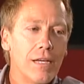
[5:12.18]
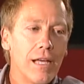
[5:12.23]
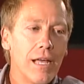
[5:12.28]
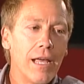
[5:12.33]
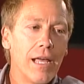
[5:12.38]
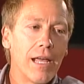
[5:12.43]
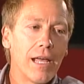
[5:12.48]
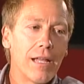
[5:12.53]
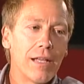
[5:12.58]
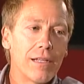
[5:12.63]

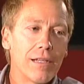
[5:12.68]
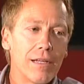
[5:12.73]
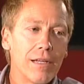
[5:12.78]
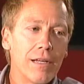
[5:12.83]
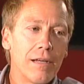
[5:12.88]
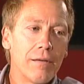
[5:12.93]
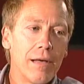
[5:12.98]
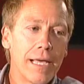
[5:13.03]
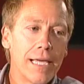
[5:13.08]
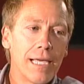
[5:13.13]
and
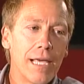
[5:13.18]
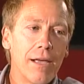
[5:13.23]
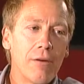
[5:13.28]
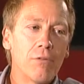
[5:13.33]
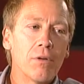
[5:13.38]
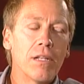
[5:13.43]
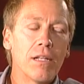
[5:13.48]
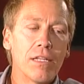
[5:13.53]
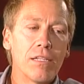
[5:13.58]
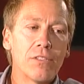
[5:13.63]
uh, I can't
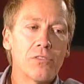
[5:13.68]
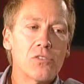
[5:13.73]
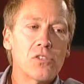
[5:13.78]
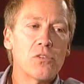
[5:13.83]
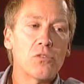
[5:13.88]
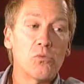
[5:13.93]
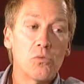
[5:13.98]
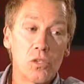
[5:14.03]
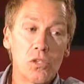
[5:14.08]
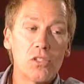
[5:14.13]
really use
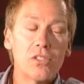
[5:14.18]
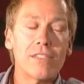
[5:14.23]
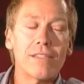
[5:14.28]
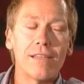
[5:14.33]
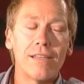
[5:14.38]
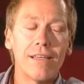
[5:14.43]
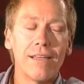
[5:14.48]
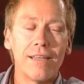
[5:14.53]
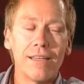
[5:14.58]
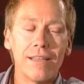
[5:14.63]
the words
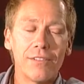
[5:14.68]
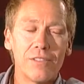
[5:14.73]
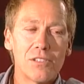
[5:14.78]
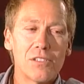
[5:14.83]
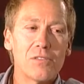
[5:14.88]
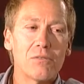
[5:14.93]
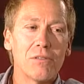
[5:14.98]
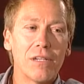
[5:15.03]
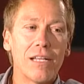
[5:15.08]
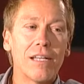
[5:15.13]
that he
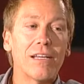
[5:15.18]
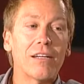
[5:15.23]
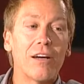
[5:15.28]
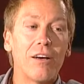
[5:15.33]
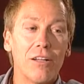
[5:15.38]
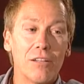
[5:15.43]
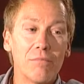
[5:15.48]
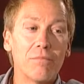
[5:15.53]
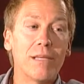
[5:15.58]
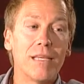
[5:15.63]
used when he
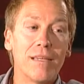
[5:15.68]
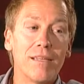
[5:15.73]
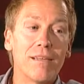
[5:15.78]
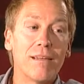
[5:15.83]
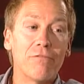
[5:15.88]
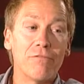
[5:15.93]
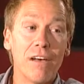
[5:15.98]
called me